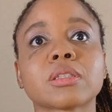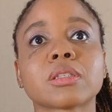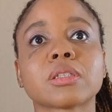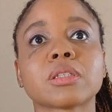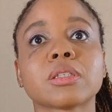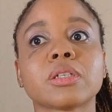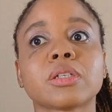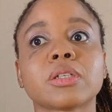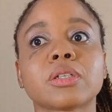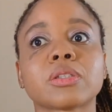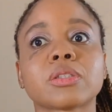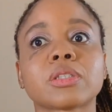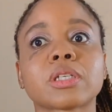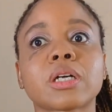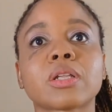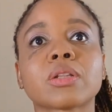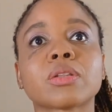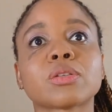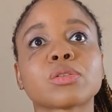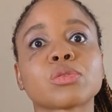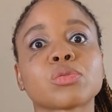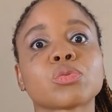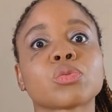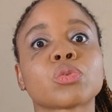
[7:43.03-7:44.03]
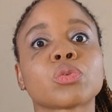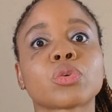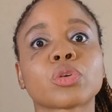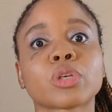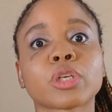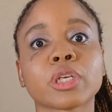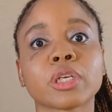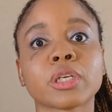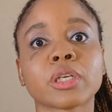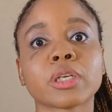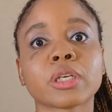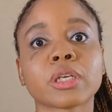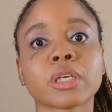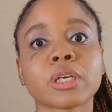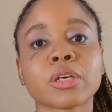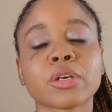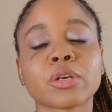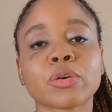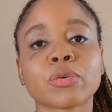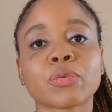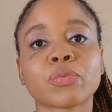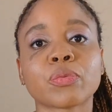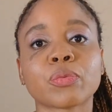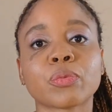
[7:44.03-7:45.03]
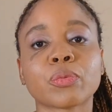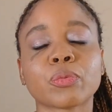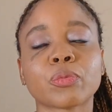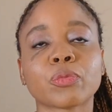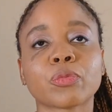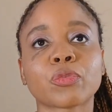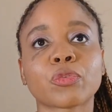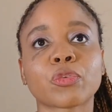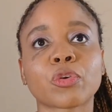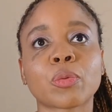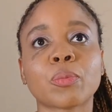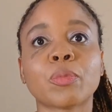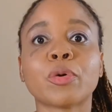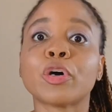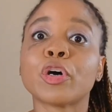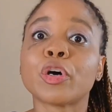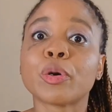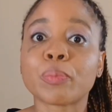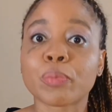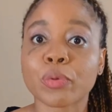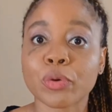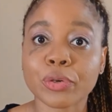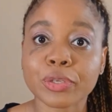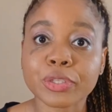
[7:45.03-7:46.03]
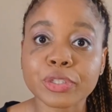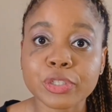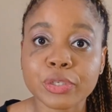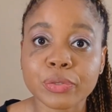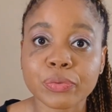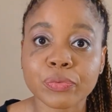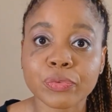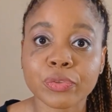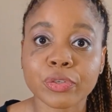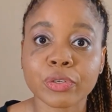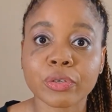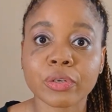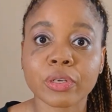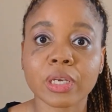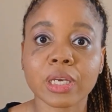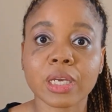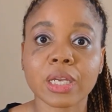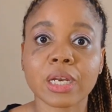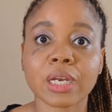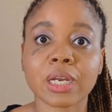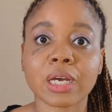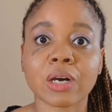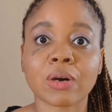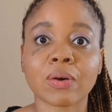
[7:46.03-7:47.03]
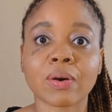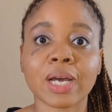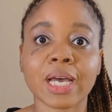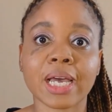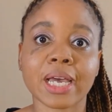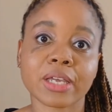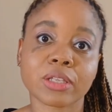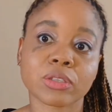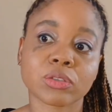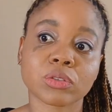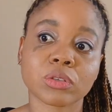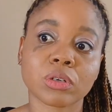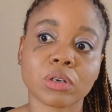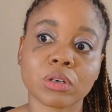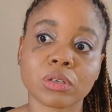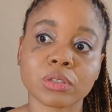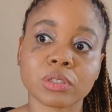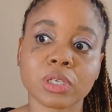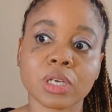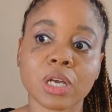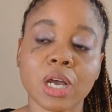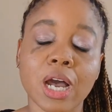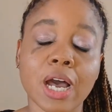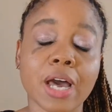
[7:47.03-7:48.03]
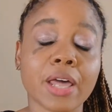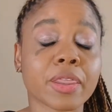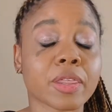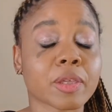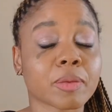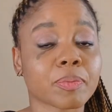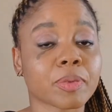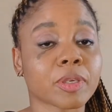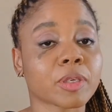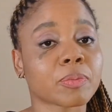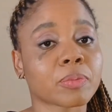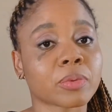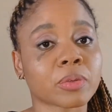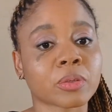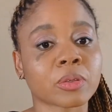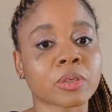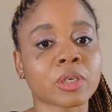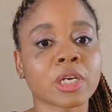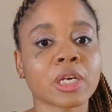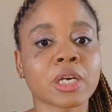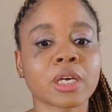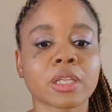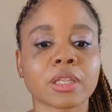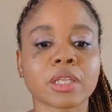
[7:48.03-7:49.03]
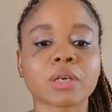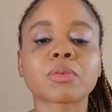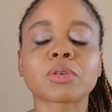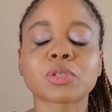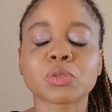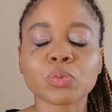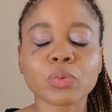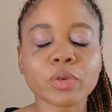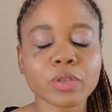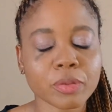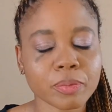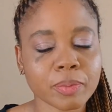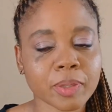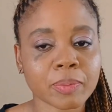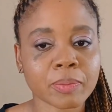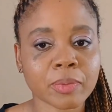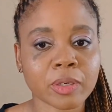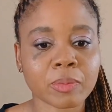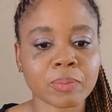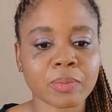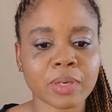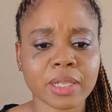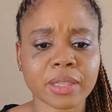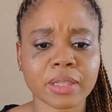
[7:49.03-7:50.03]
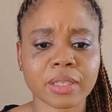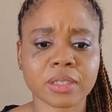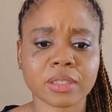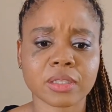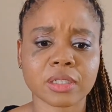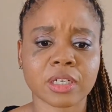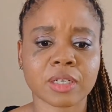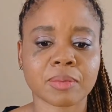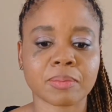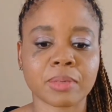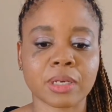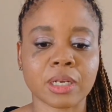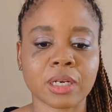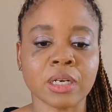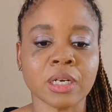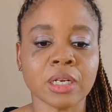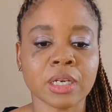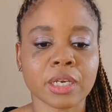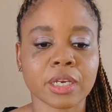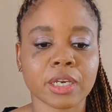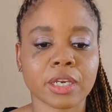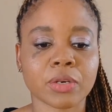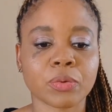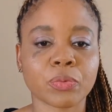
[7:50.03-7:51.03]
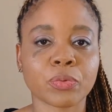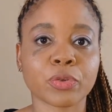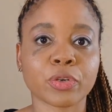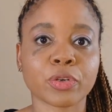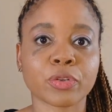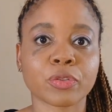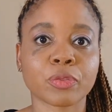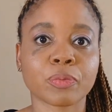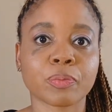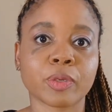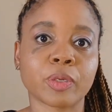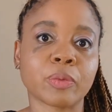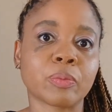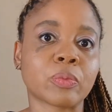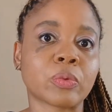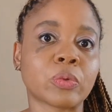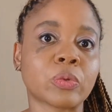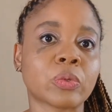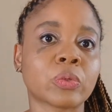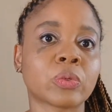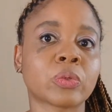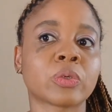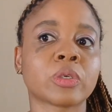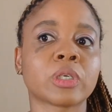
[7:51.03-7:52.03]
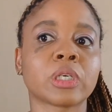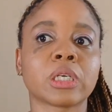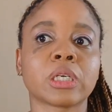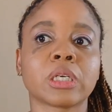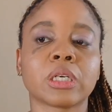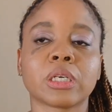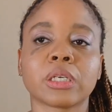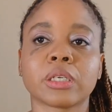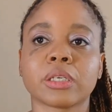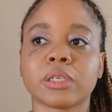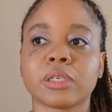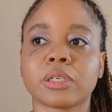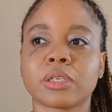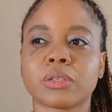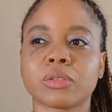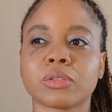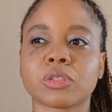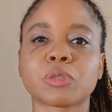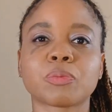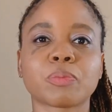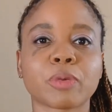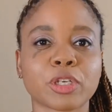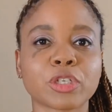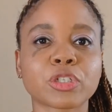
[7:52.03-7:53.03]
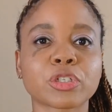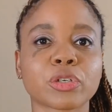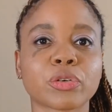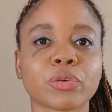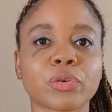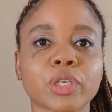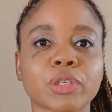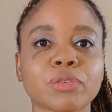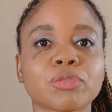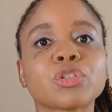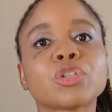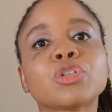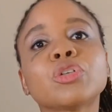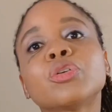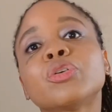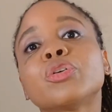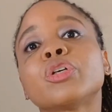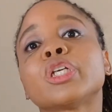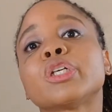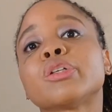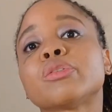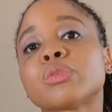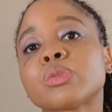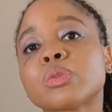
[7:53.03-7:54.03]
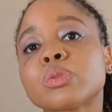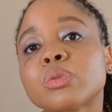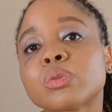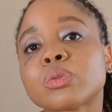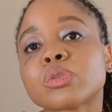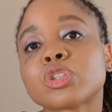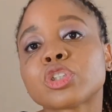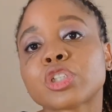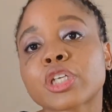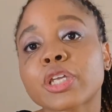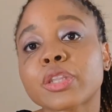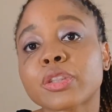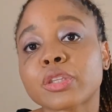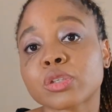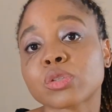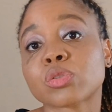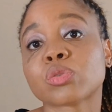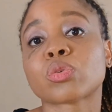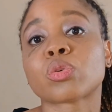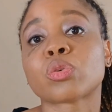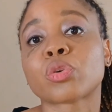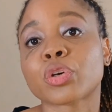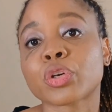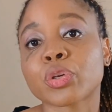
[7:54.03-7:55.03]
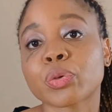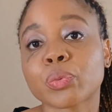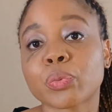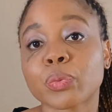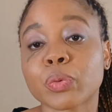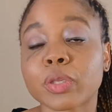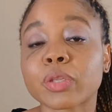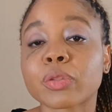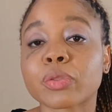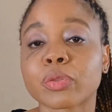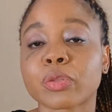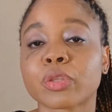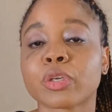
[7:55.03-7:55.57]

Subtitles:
you know, tell the story from her point of view. And now I had to ask other people. That was with my mom at the time, but it would have been more, you know, special if she could have shared the story with